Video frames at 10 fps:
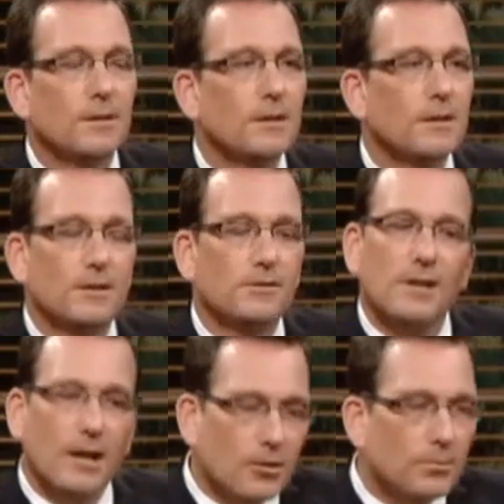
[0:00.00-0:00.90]
and I think he
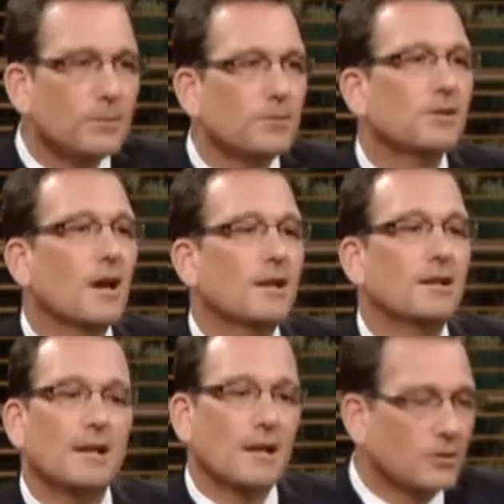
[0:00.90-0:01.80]
is terribly
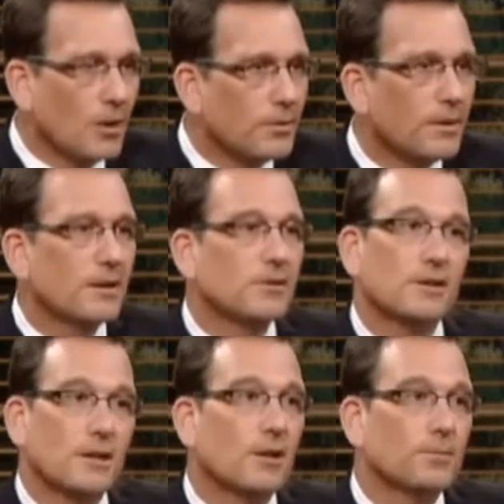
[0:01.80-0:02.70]
misguided, and I don't think
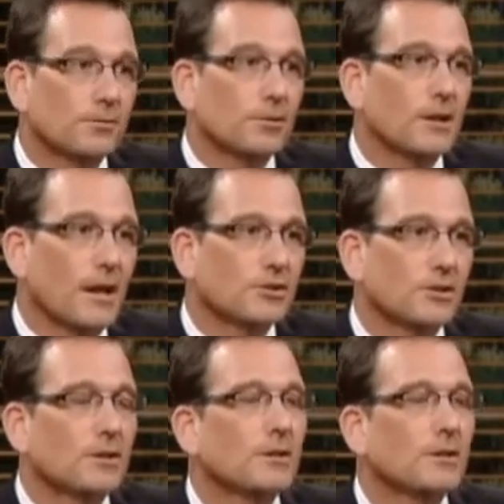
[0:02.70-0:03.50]
it's going to help his reelection.